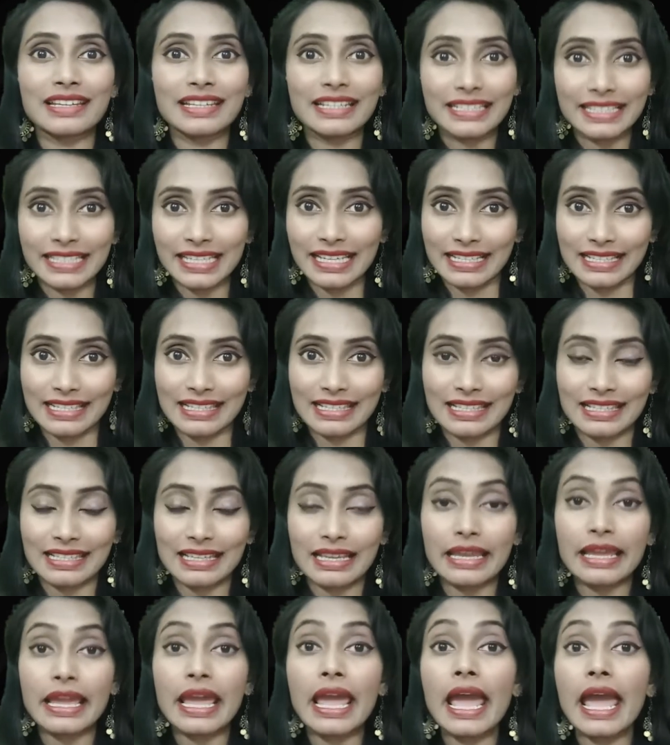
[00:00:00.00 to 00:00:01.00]
Yes.
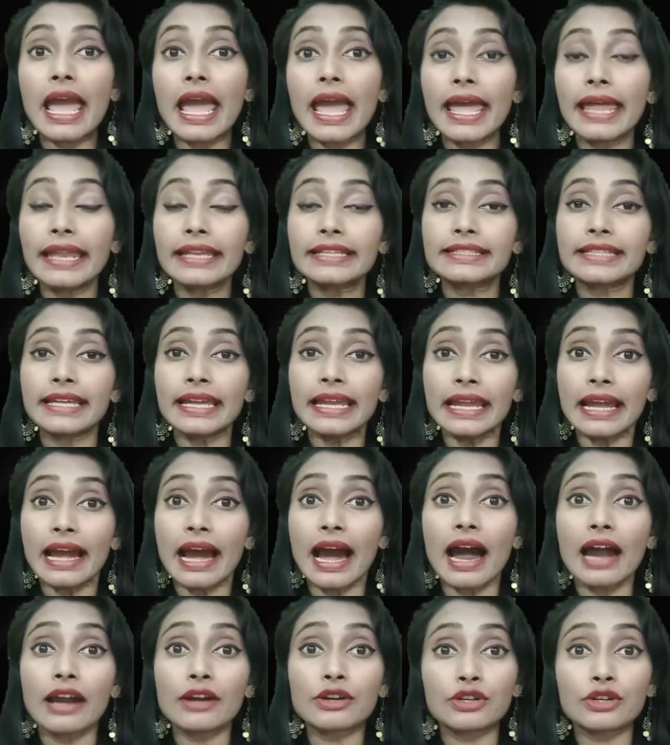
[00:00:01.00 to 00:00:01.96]
And they are